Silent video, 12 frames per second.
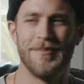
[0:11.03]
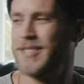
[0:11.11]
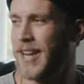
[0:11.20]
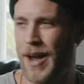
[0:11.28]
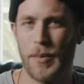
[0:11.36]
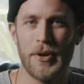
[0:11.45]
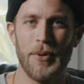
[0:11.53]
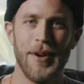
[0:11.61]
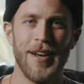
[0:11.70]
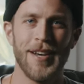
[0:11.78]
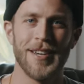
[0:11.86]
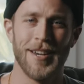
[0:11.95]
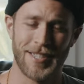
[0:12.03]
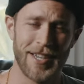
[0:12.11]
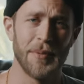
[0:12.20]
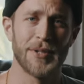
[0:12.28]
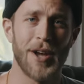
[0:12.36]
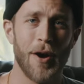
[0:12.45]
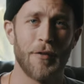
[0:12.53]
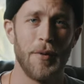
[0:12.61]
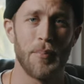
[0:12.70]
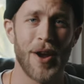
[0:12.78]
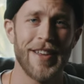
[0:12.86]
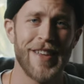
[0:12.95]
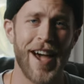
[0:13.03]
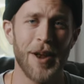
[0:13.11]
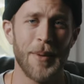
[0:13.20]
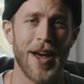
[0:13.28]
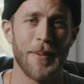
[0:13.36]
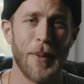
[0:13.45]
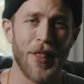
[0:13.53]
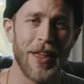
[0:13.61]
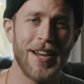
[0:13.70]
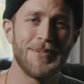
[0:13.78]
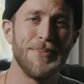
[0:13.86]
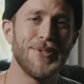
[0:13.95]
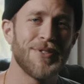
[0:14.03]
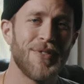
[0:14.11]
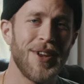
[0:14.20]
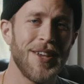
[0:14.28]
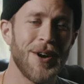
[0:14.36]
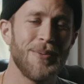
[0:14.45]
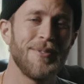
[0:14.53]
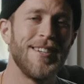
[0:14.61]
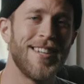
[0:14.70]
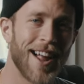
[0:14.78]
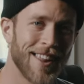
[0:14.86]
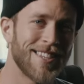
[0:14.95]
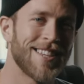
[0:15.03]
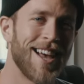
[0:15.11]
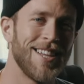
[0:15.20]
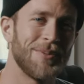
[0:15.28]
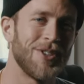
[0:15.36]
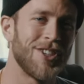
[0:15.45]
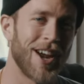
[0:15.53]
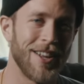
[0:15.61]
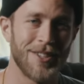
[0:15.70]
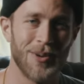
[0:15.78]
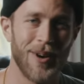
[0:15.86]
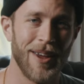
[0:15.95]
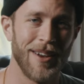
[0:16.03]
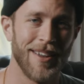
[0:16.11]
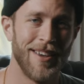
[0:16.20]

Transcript: Today we're doing a, a, cinematography breakdown of my, my latest music video, Dolla Signs with Shani Toin.